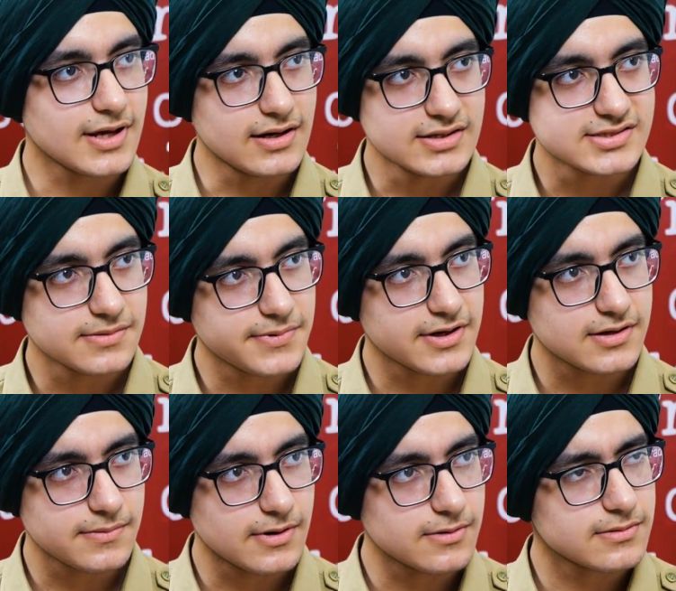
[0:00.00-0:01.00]
tell us a bit
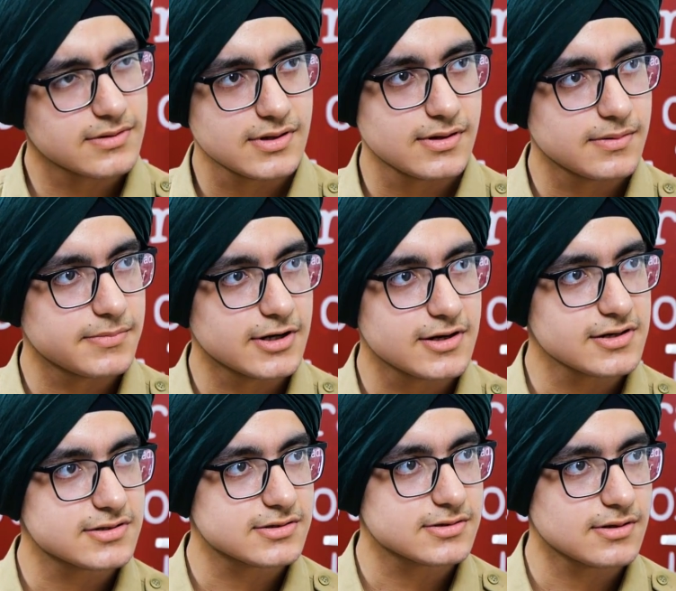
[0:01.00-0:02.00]
about the
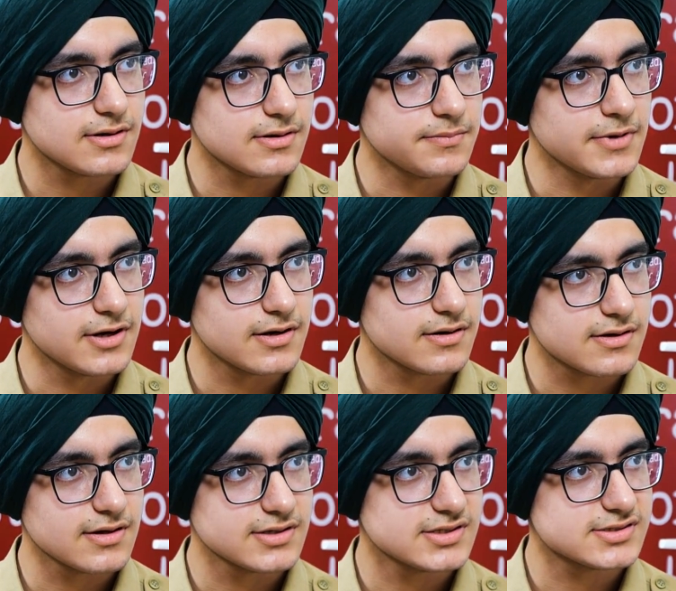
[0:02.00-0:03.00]
British
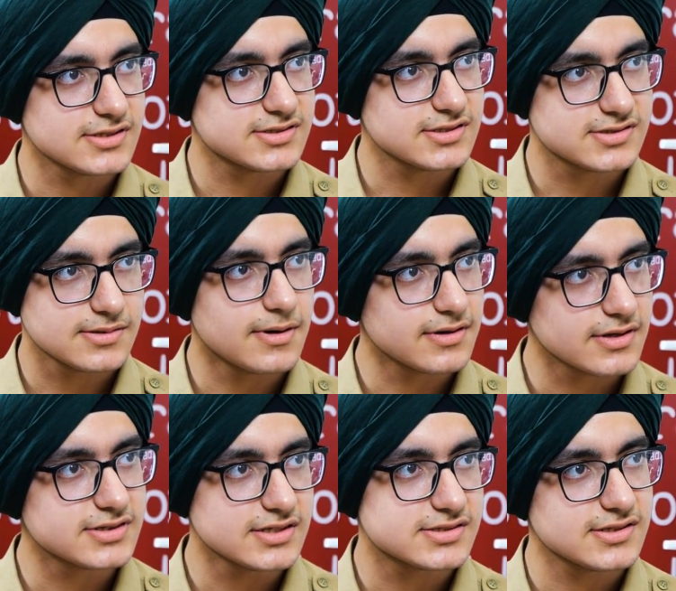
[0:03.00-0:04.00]
military justice system and the
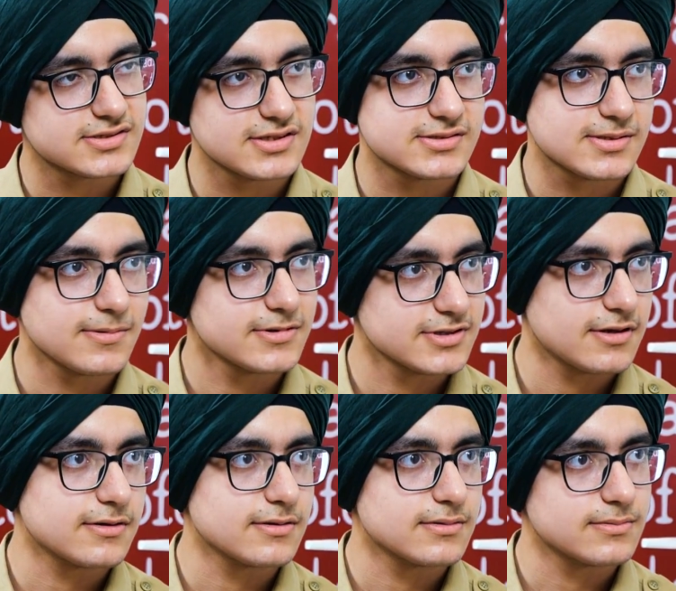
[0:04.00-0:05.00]
justice system in
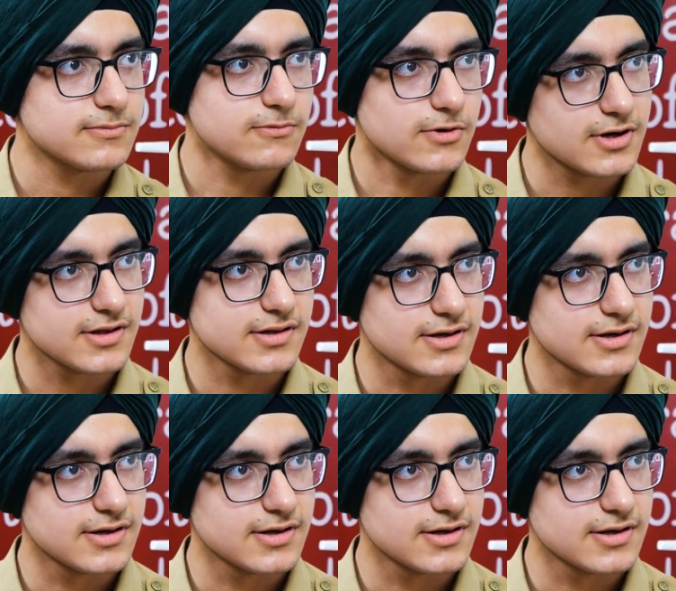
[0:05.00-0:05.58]
general. What are the